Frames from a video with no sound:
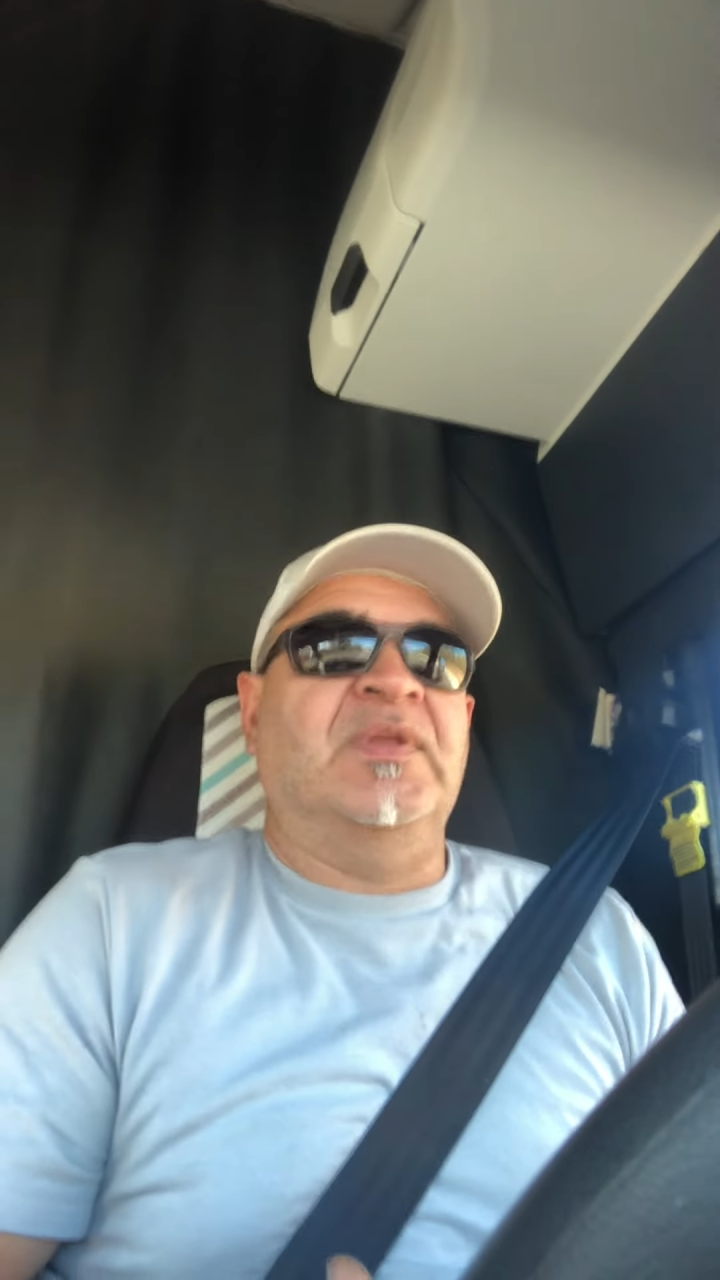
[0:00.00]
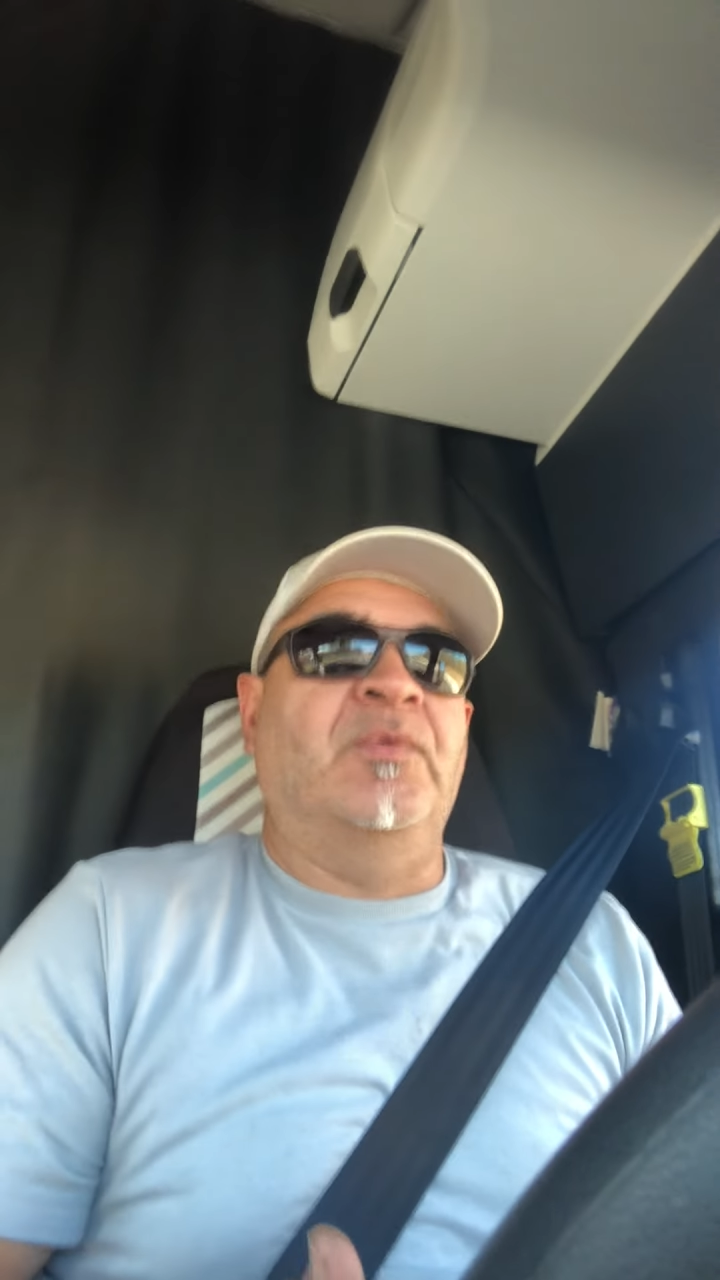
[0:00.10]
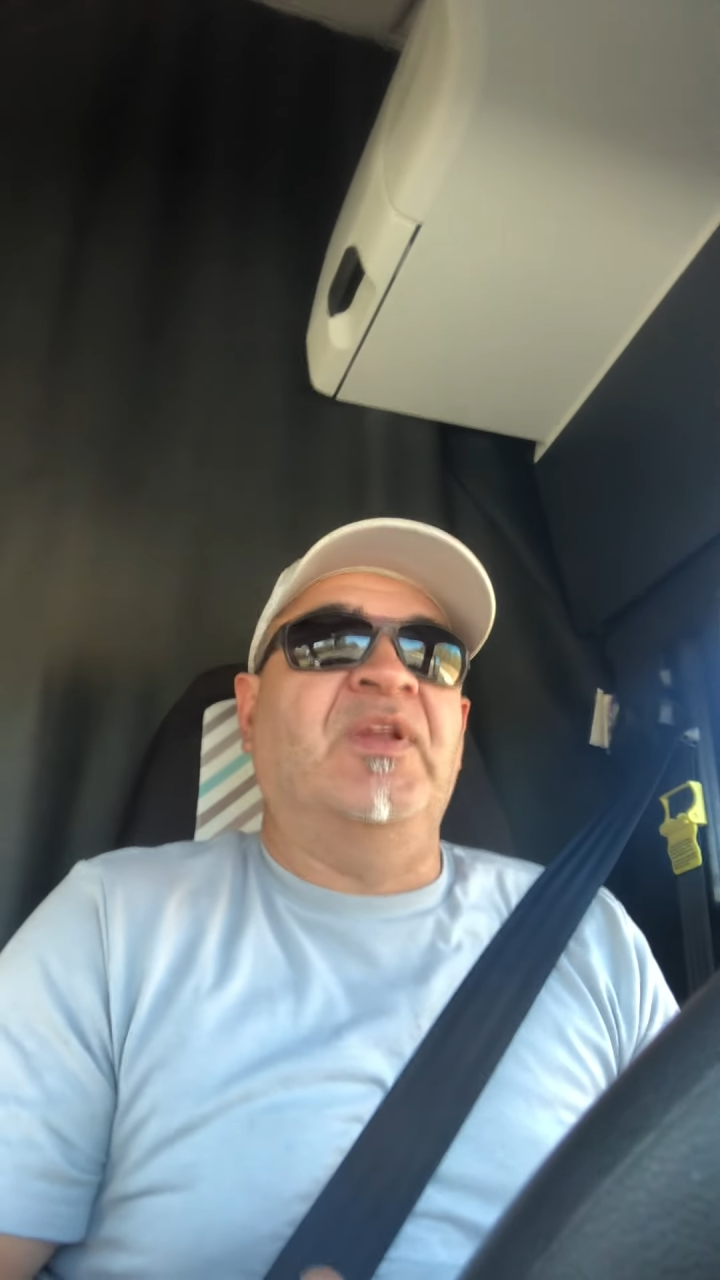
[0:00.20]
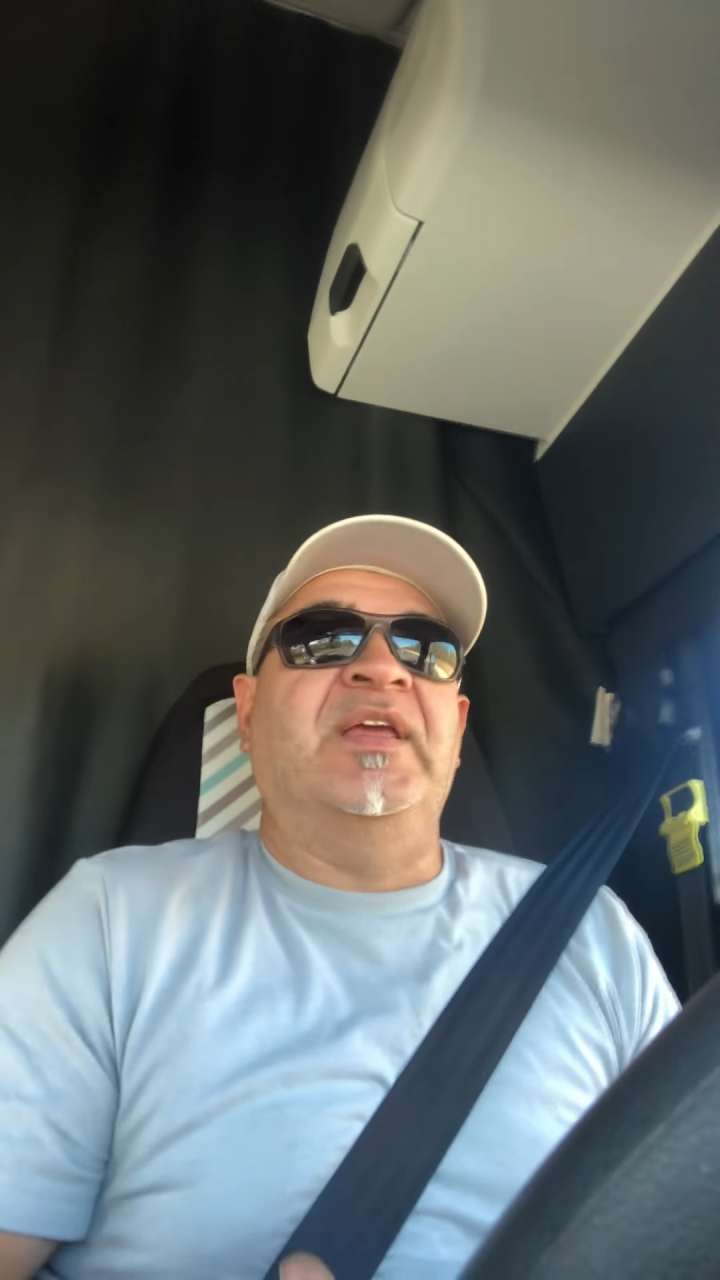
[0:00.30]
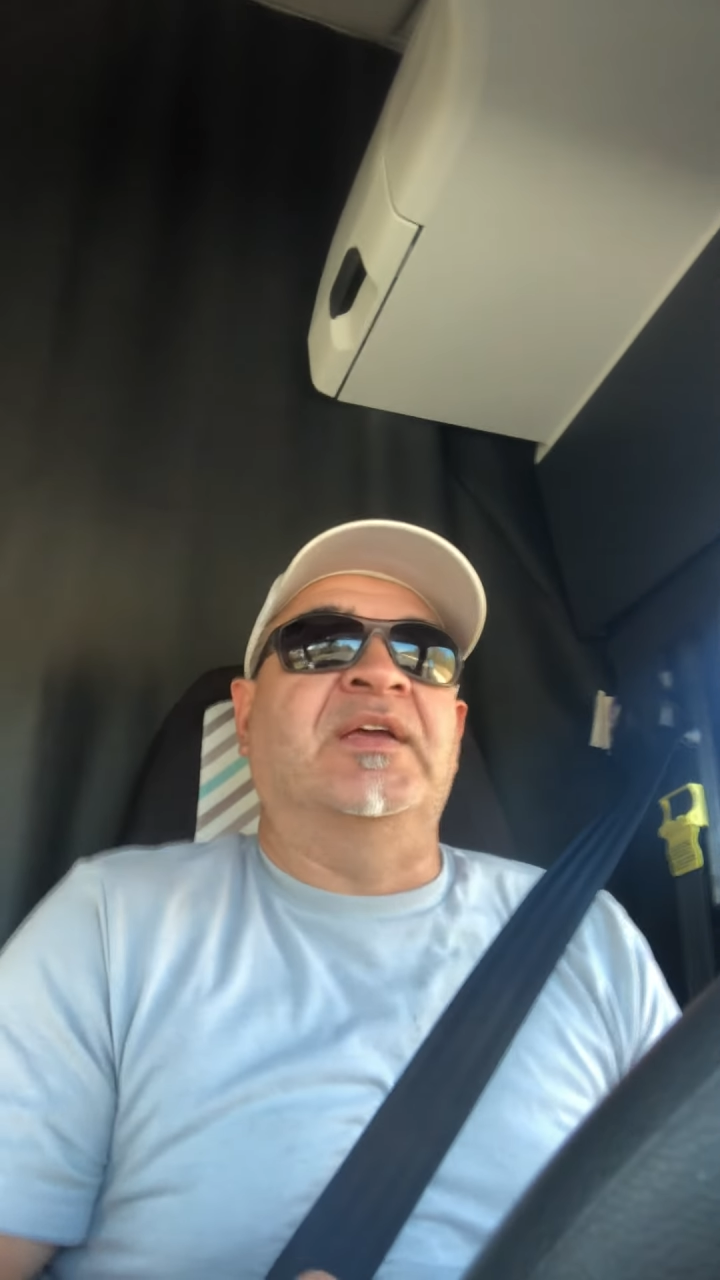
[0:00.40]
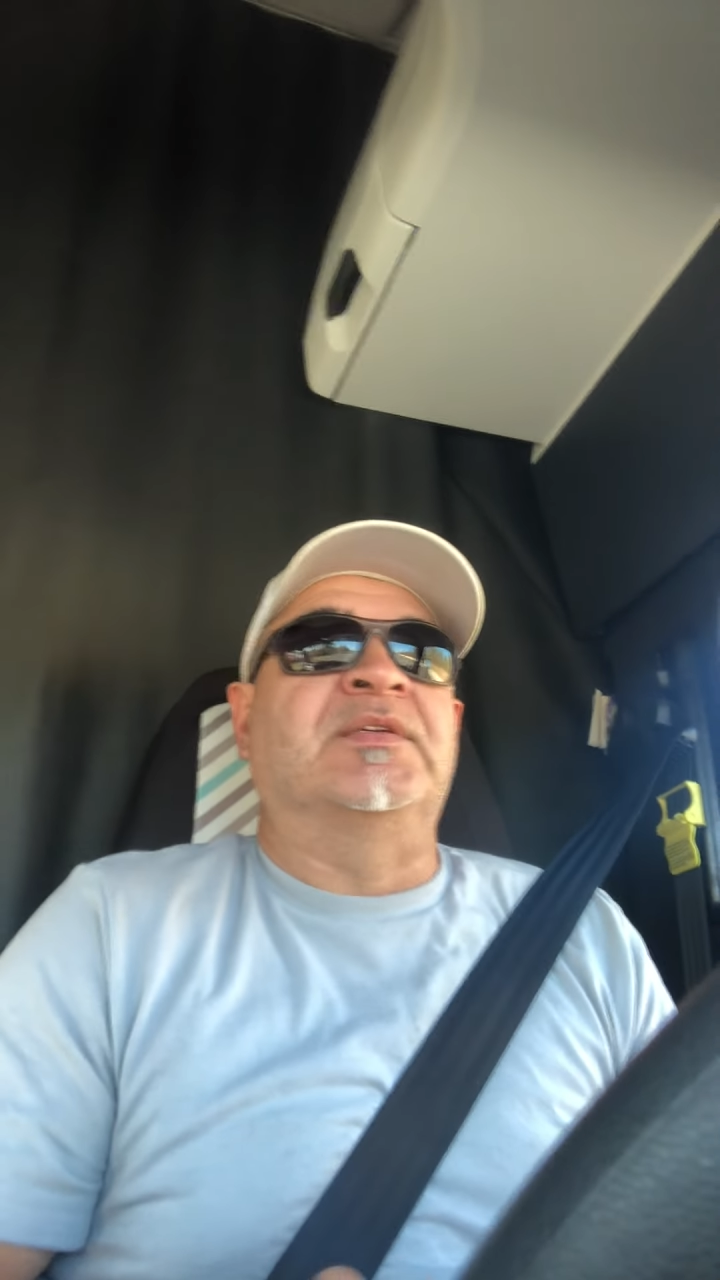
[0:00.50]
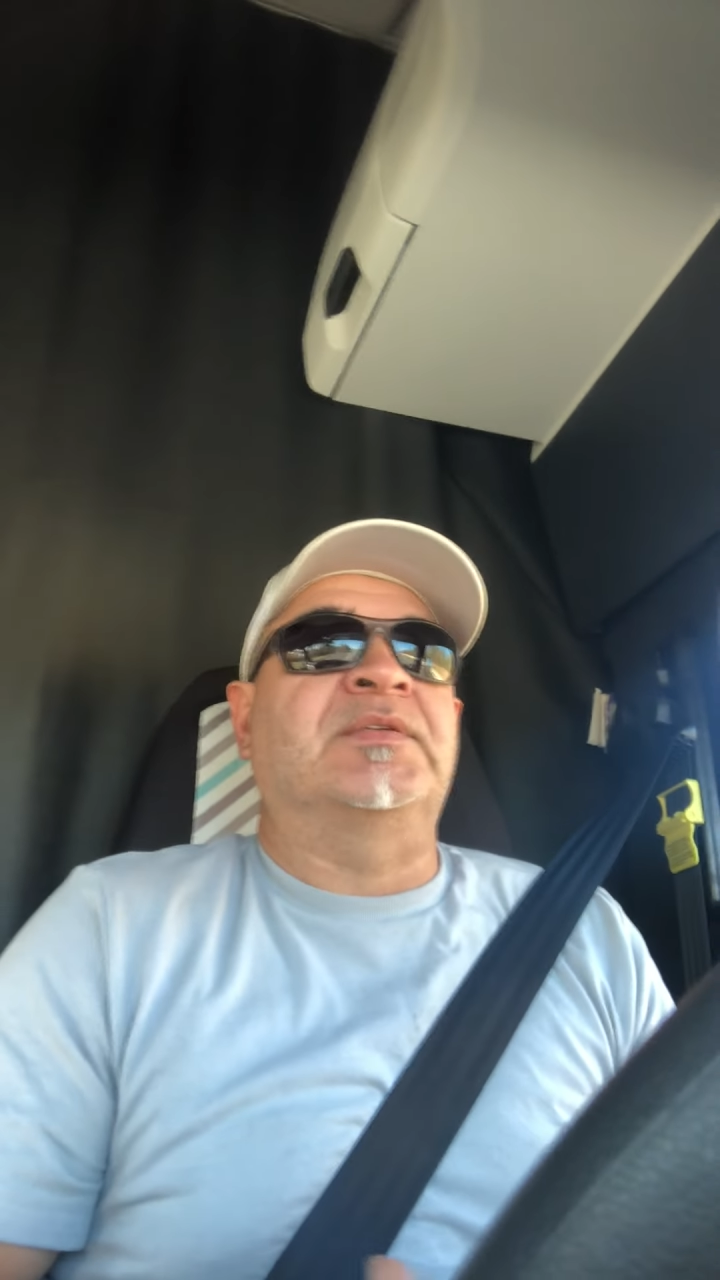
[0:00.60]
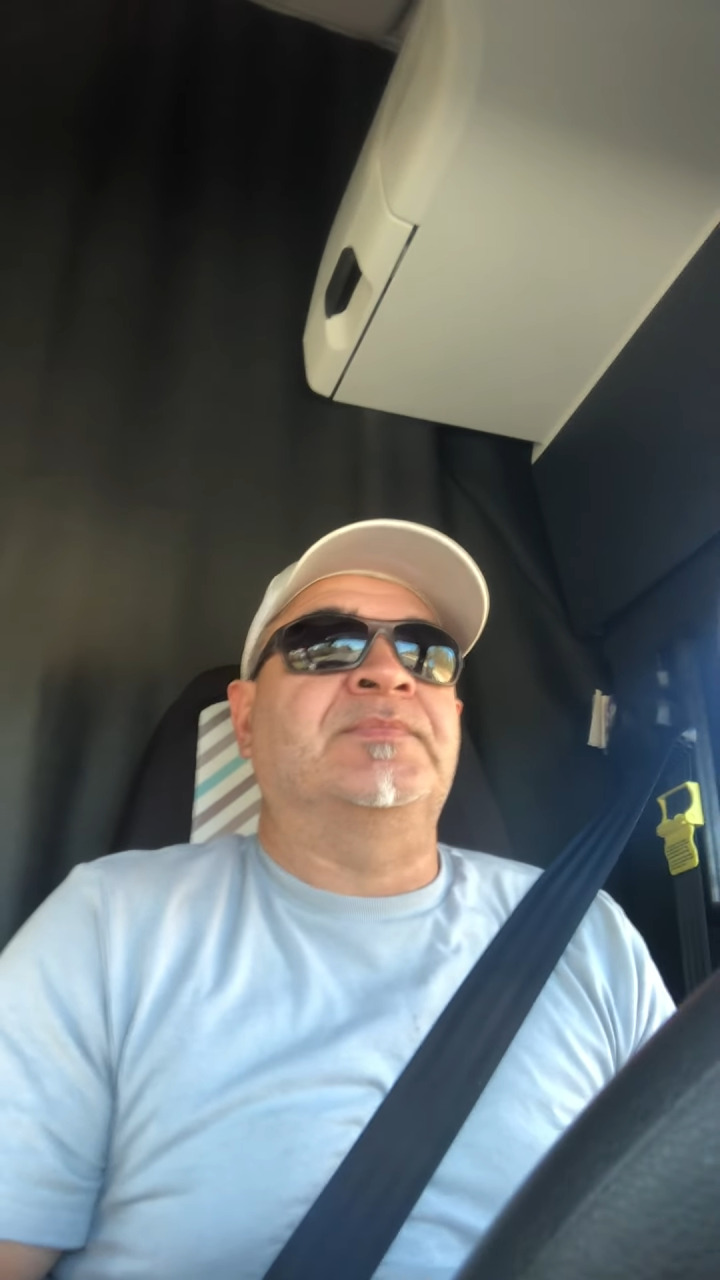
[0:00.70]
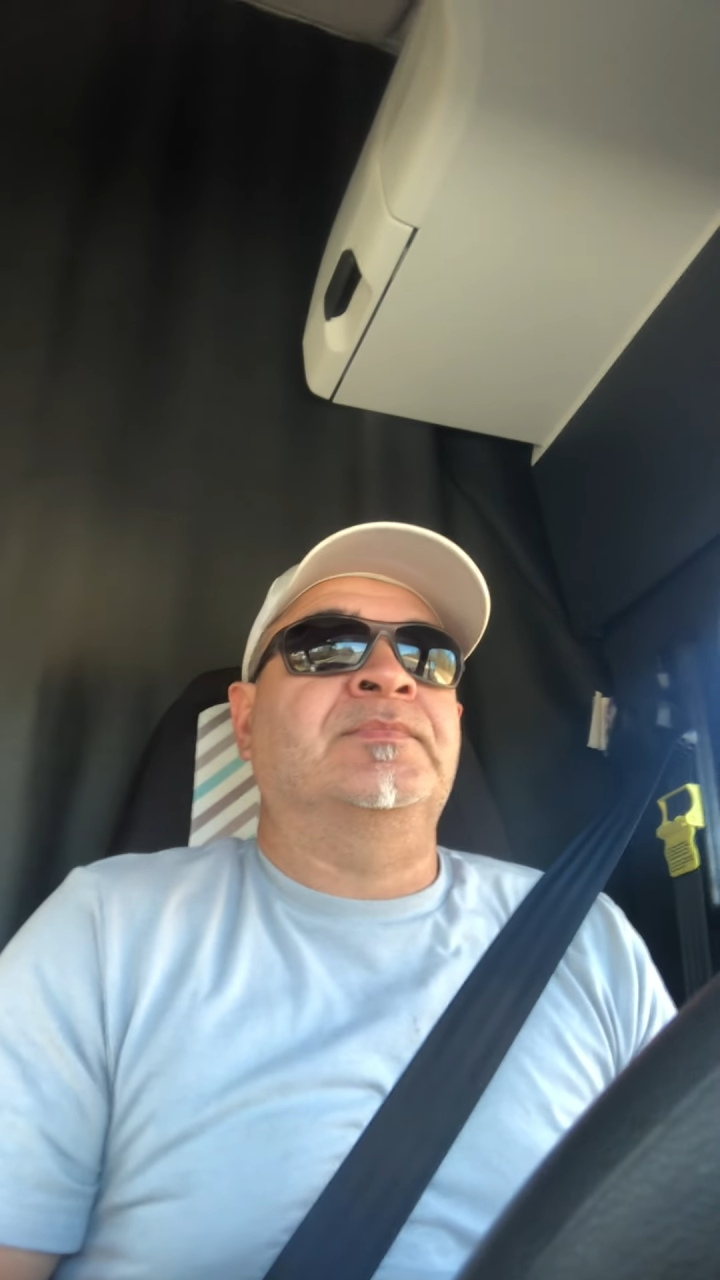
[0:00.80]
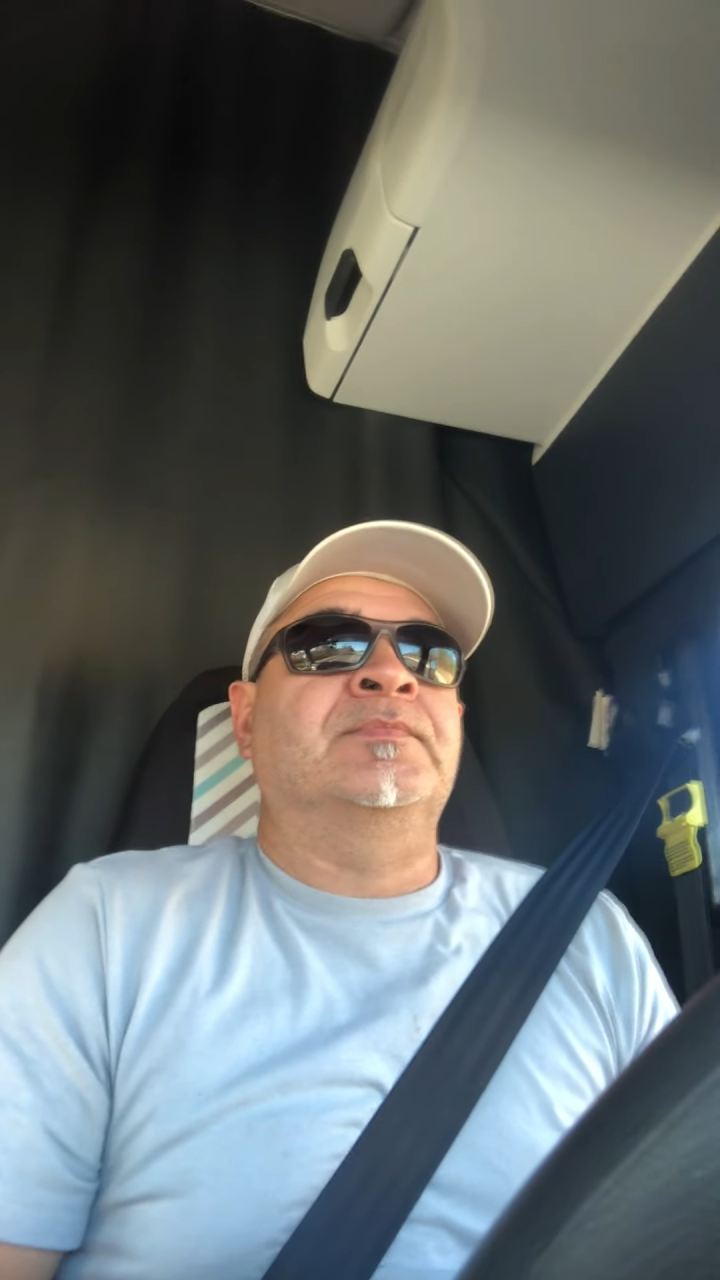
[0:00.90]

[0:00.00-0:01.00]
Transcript: it really is